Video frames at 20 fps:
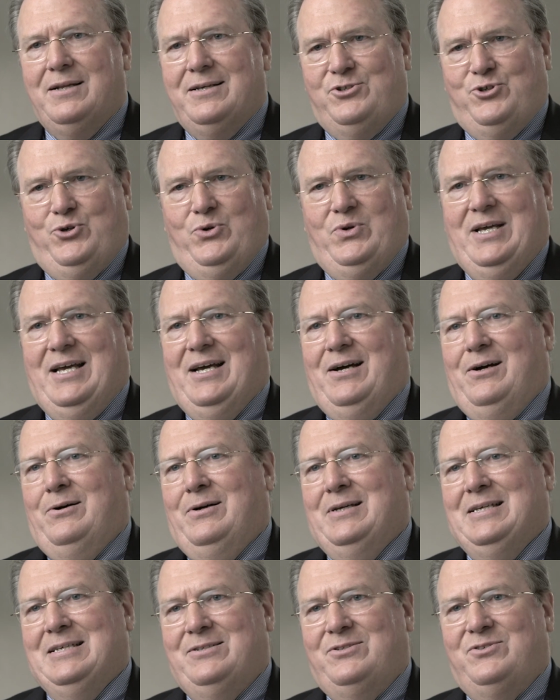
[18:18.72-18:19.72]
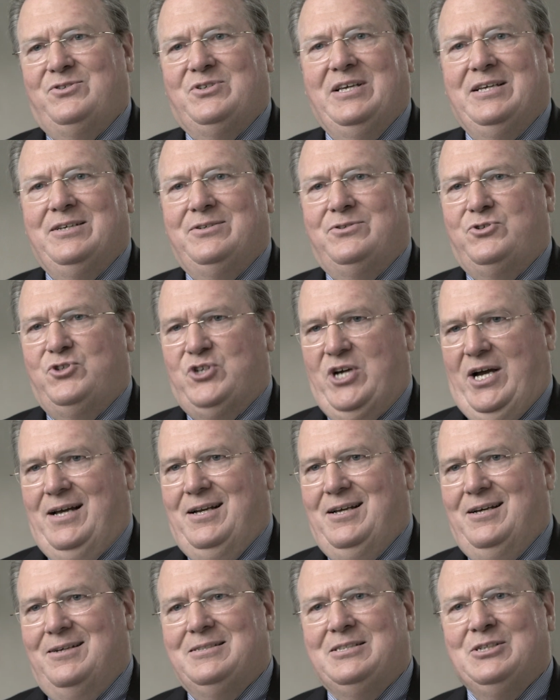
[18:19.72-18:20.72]
issue now is
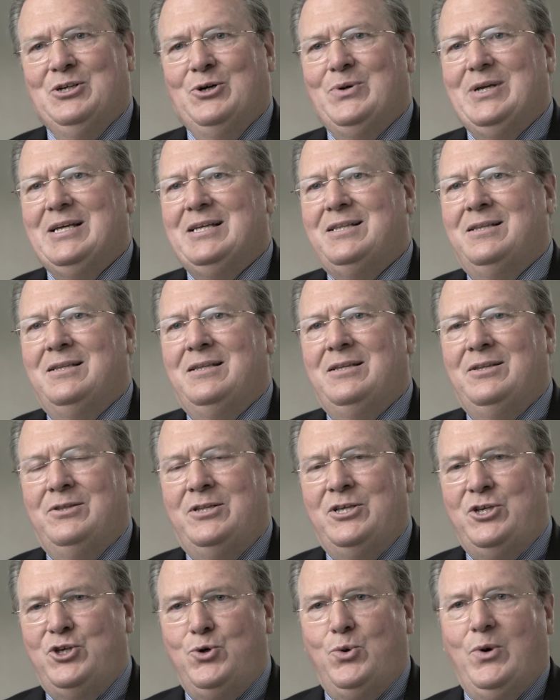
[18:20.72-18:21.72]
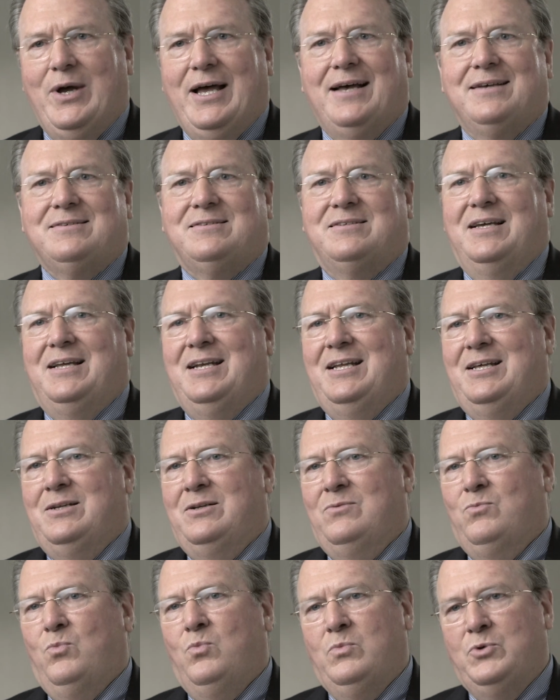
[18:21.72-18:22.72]
China. In the U.S. and
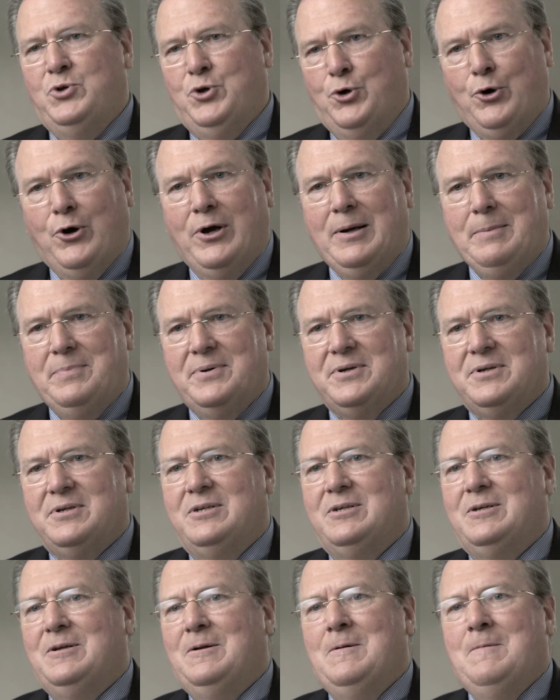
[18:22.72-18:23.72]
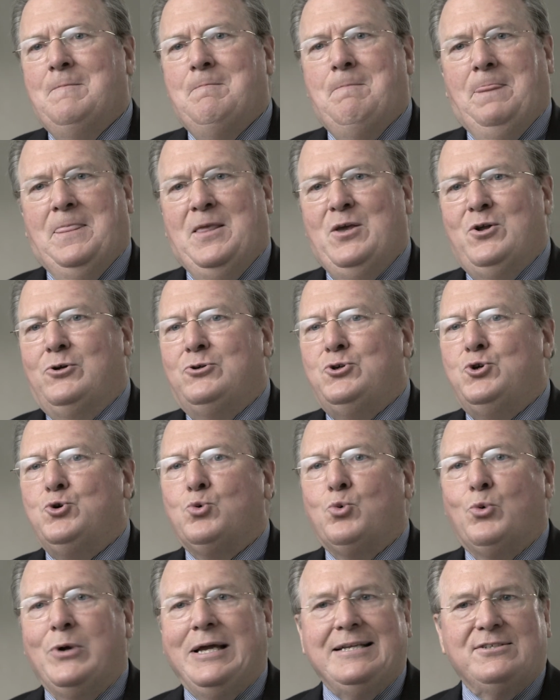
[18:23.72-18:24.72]
in Europe,
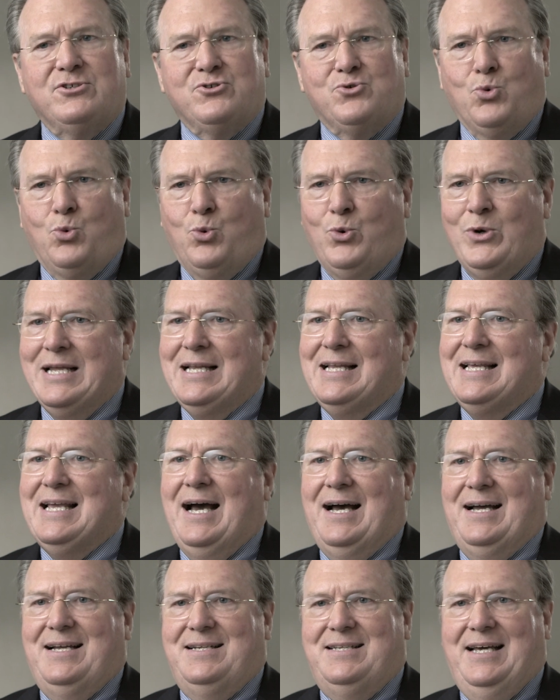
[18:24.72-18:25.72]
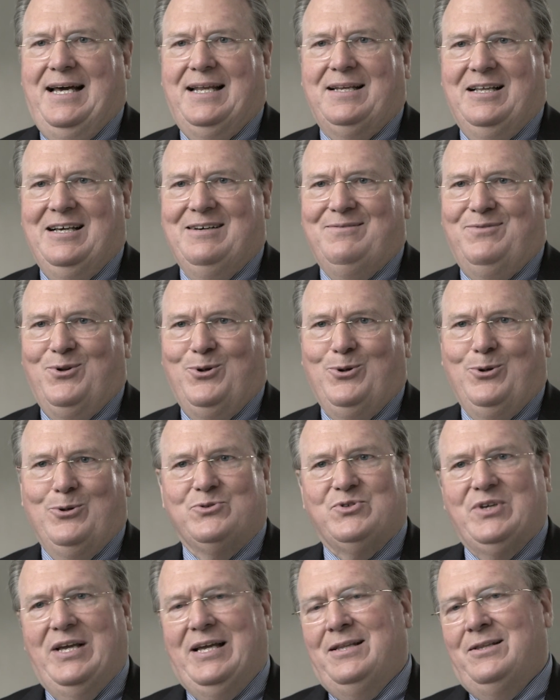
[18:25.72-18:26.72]
you reached really high debt
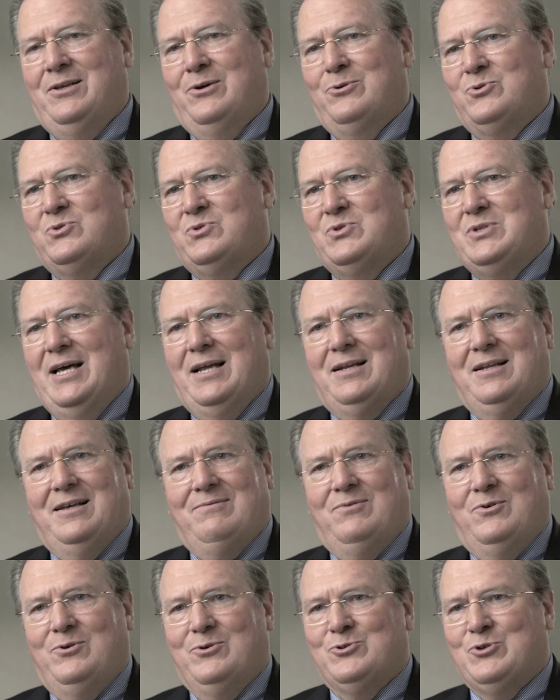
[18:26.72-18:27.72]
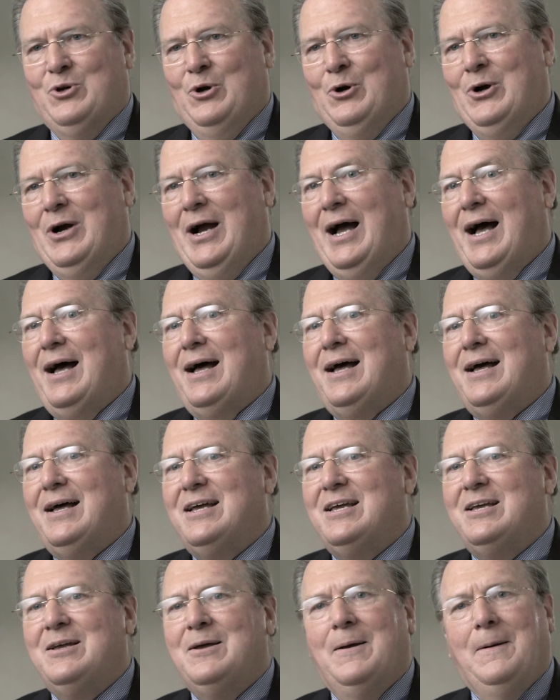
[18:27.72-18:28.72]
levels, and those debt levels are
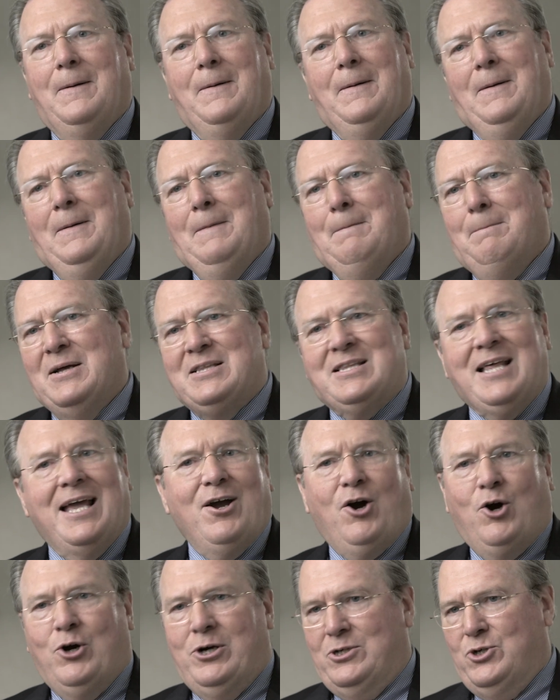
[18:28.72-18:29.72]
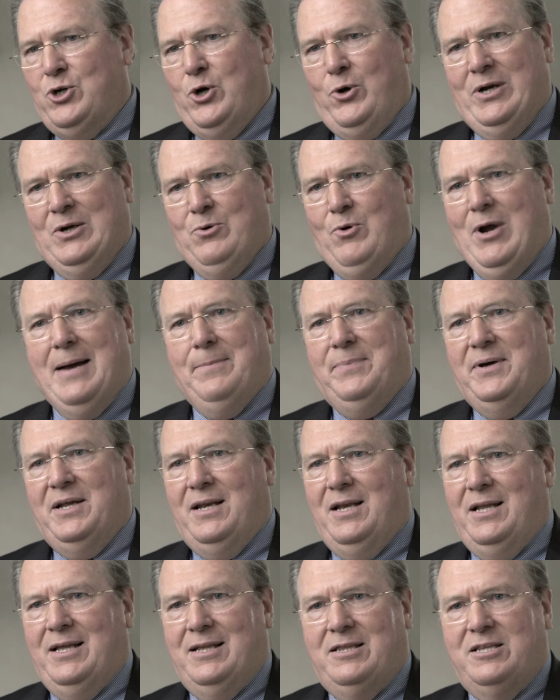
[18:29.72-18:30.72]
high, but they aren't growing
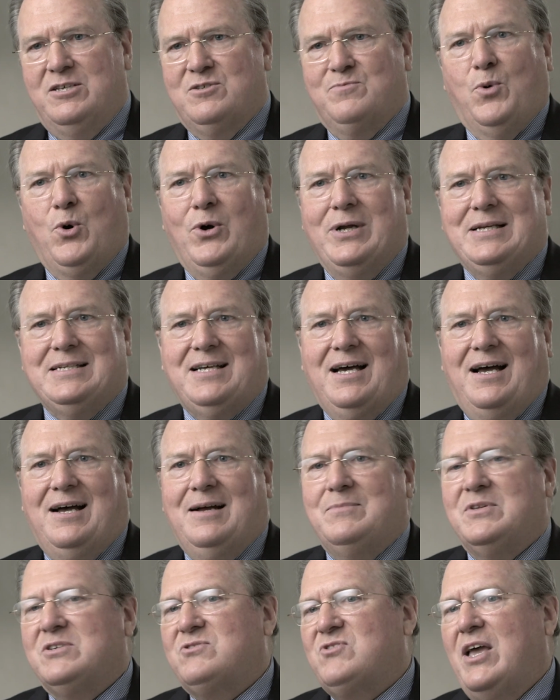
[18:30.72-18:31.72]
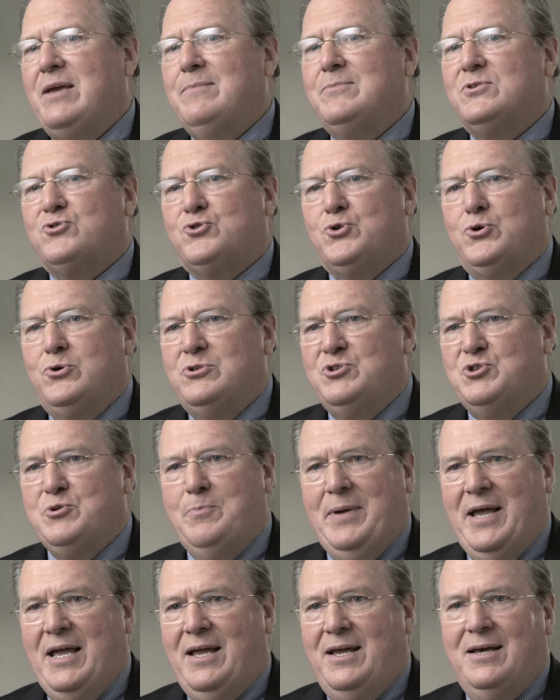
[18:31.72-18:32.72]
rapidly at this point in time. The same is true in
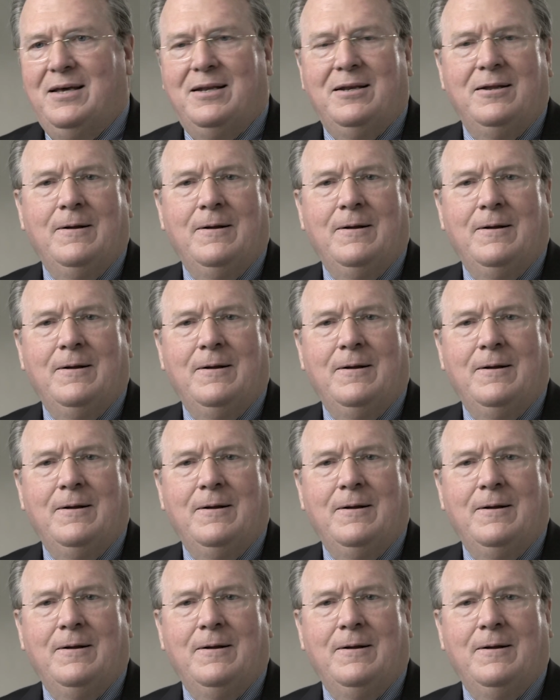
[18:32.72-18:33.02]
Japan.